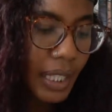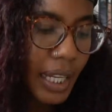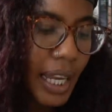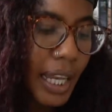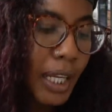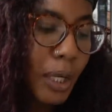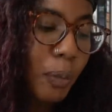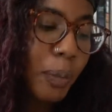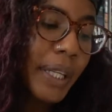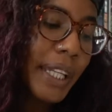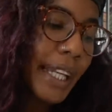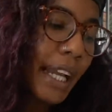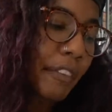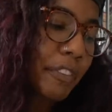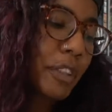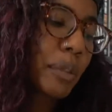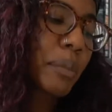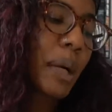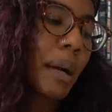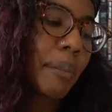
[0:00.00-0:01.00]
And a week
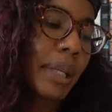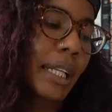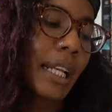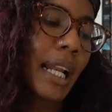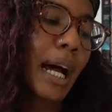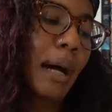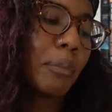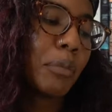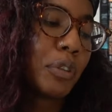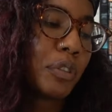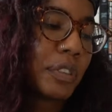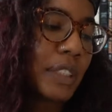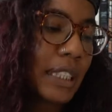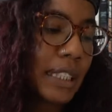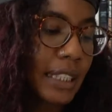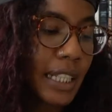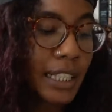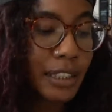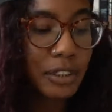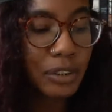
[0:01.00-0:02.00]
after Mama and I moved
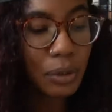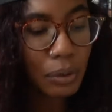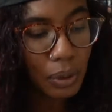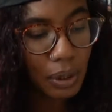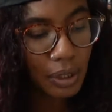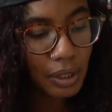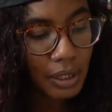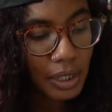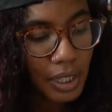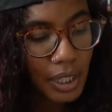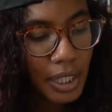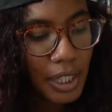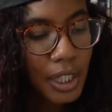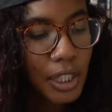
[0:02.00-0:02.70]
in next door,